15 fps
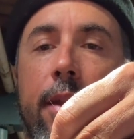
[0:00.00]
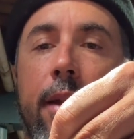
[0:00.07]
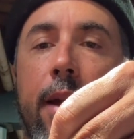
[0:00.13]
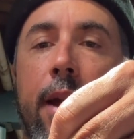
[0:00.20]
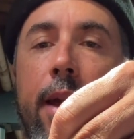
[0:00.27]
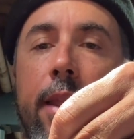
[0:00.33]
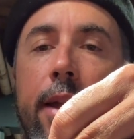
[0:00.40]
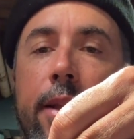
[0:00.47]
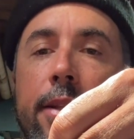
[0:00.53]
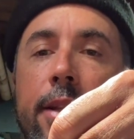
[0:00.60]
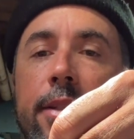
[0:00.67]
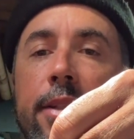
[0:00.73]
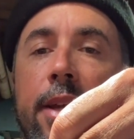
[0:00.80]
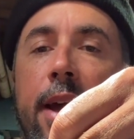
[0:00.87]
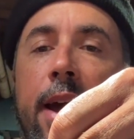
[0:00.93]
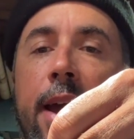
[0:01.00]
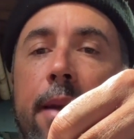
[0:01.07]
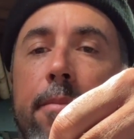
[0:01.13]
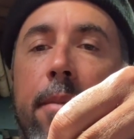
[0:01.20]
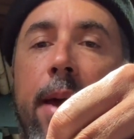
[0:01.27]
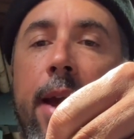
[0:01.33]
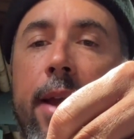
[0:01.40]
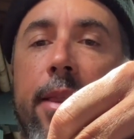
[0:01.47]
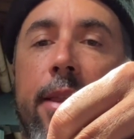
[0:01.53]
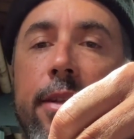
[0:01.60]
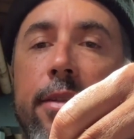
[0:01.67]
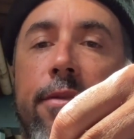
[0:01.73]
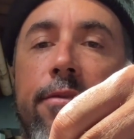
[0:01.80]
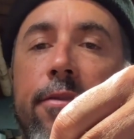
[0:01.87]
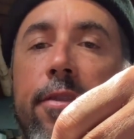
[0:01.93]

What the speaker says: I like to tie back this